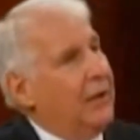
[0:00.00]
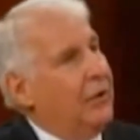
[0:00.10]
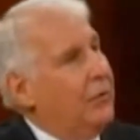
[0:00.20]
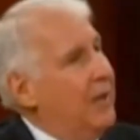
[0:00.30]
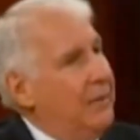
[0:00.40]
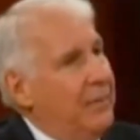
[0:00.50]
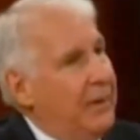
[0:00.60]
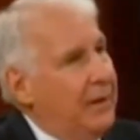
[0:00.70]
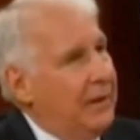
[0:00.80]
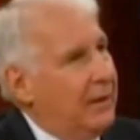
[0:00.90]
You may
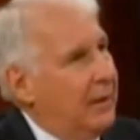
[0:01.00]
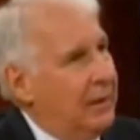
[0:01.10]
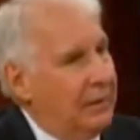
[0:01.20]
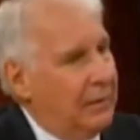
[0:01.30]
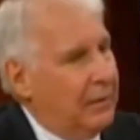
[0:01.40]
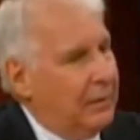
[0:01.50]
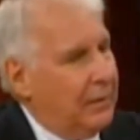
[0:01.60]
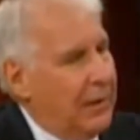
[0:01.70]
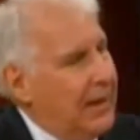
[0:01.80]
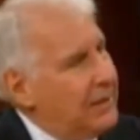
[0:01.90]
be the
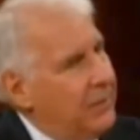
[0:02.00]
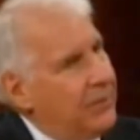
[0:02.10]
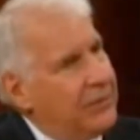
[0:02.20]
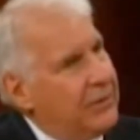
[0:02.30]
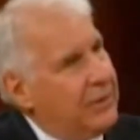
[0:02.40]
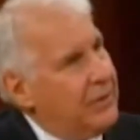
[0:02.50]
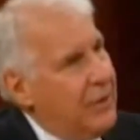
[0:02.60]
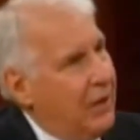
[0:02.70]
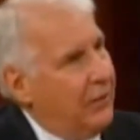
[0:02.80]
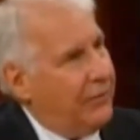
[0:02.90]
last person to
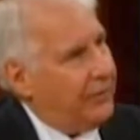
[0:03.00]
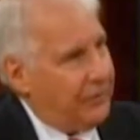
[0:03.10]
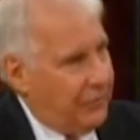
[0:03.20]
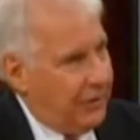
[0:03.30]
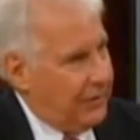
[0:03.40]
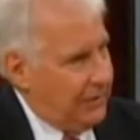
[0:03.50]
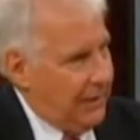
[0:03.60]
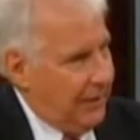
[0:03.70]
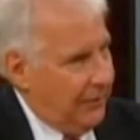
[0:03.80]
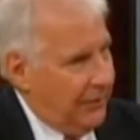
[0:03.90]
know that the drug
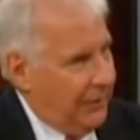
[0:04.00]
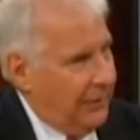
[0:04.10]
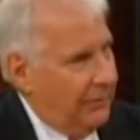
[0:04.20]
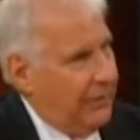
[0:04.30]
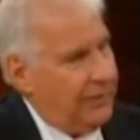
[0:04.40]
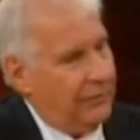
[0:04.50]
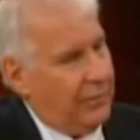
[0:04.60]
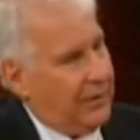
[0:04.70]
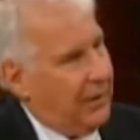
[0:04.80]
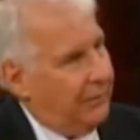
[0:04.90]
isn't helping you, that you
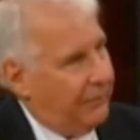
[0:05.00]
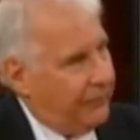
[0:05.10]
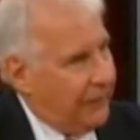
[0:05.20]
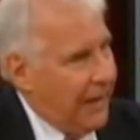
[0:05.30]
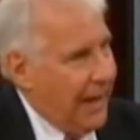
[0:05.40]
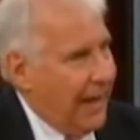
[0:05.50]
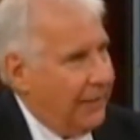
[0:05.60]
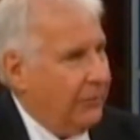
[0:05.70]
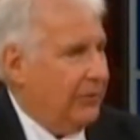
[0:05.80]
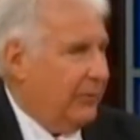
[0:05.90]
become
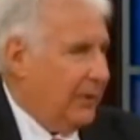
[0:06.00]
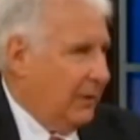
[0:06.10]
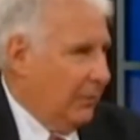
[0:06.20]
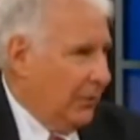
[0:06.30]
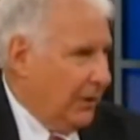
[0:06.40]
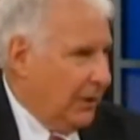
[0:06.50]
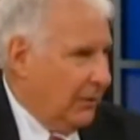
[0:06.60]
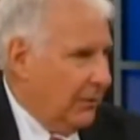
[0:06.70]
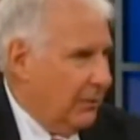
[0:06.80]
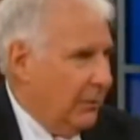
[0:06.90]
flat or you become more
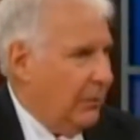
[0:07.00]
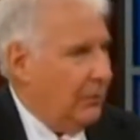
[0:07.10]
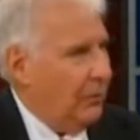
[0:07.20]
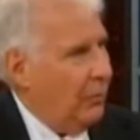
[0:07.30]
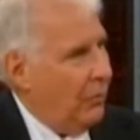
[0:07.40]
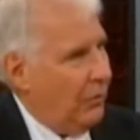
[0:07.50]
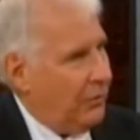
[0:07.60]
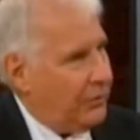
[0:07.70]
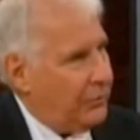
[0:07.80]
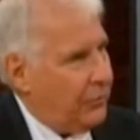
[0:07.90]
irritable or more
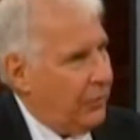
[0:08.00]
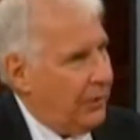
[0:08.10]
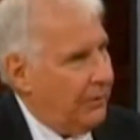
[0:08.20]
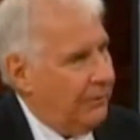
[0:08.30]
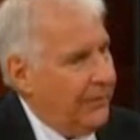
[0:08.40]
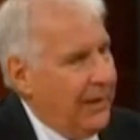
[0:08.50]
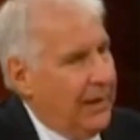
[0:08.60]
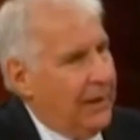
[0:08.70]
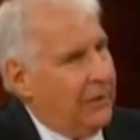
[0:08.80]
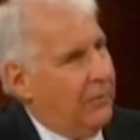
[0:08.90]
withdrawn.
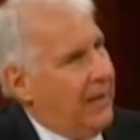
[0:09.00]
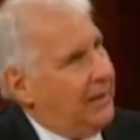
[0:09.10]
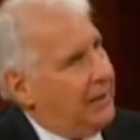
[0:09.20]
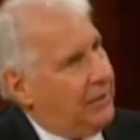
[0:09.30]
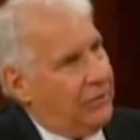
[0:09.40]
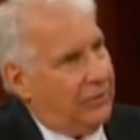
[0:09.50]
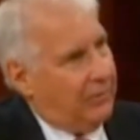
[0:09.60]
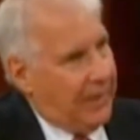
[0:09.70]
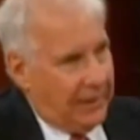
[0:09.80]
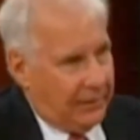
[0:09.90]
You may think you're
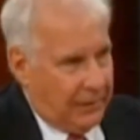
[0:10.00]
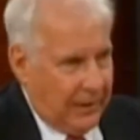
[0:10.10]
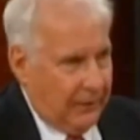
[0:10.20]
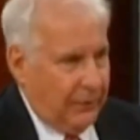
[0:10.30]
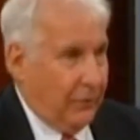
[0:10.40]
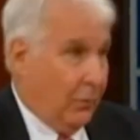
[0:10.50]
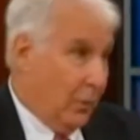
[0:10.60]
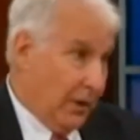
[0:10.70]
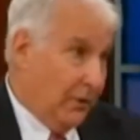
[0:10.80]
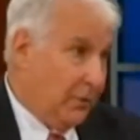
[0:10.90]
doing better than ever
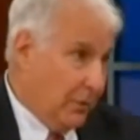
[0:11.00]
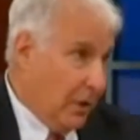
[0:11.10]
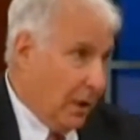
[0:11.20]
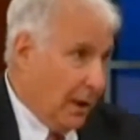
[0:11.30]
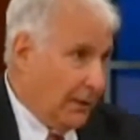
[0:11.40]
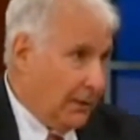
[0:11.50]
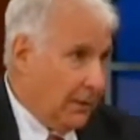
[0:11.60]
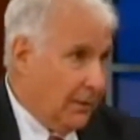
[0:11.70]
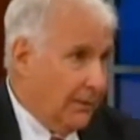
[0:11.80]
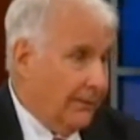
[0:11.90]
when you're not.
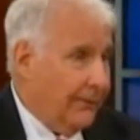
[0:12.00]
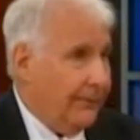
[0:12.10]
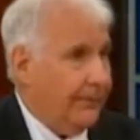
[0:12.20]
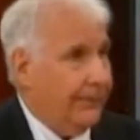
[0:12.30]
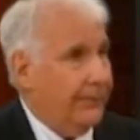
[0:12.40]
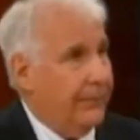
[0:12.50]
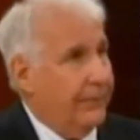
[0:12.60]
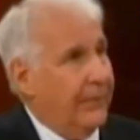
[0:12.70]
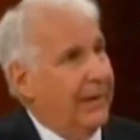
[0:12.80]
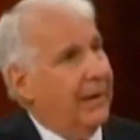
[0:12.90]
As if under a
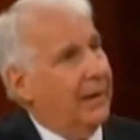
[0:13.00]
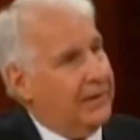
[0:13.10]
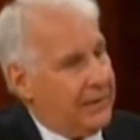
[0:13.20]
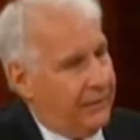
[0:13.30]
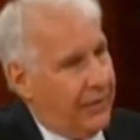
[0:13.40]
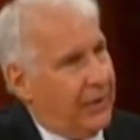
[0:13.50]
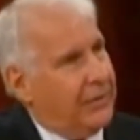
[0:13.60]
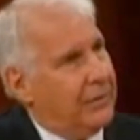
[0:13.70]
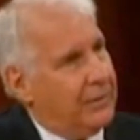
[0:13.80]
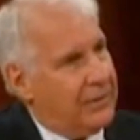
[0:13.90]
spell, as if
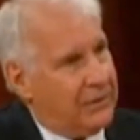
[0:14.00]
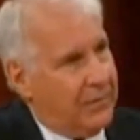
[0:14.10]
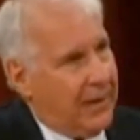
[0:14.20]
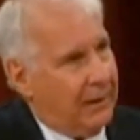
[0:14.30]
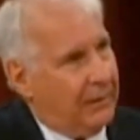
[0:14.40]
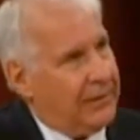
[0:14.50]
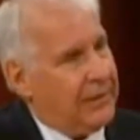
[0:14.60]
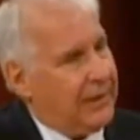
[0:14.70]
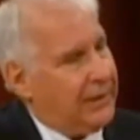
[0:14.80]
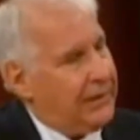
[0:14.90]
under a spell.
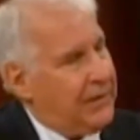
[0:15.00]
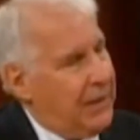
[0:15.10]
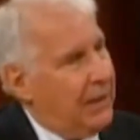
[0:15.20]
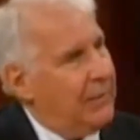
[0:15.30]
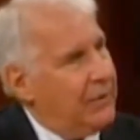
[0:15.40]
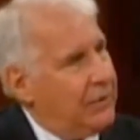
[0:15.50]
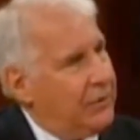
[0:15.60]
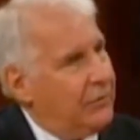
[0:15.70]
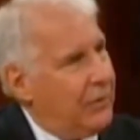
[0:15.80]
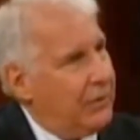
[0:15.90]
It's like the damage
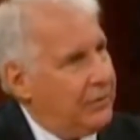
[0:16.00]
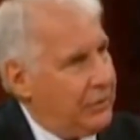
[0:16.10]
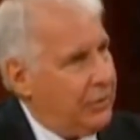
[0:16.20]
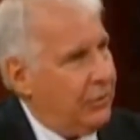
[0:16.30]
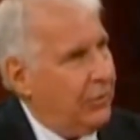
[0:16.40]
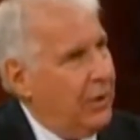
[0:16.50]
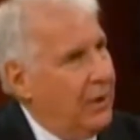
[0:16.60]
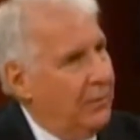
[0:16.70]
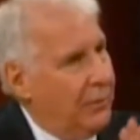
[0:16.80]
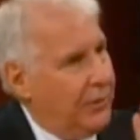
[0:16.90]
the drugs do
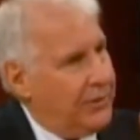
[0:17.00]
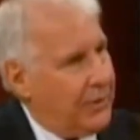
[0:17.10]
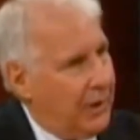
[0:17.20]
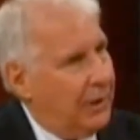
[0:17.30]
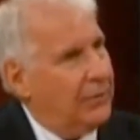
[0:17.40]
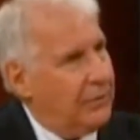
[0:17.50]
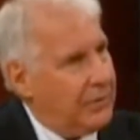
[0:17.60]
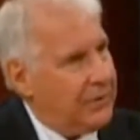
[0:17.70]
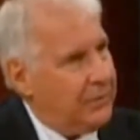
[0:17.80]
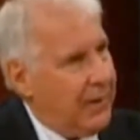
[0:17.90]
put us under
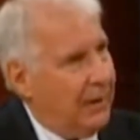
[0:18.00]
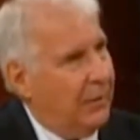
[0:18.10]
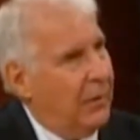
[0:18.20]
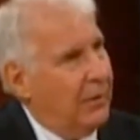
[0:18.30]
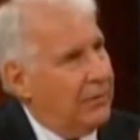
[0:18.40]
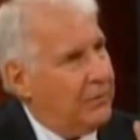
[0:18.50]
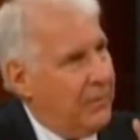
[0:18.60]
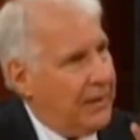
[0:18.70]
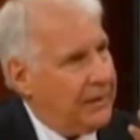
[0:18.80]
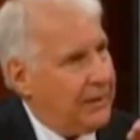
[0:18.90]
a spell, which
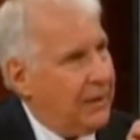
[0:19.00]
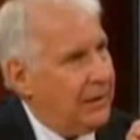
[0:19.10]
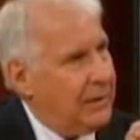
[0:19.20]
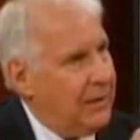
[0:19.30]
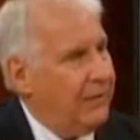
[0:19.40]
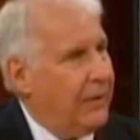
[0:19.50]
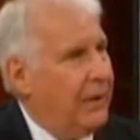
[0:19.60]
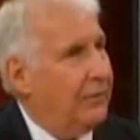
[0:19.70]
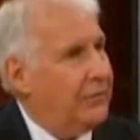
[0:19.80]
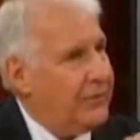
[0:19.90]
makes it
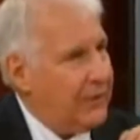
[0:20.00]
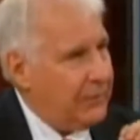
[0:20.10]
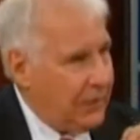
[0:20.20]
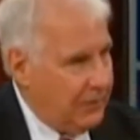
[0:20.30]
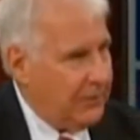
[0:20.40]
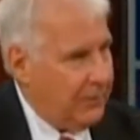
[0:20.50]
difficult and sometimes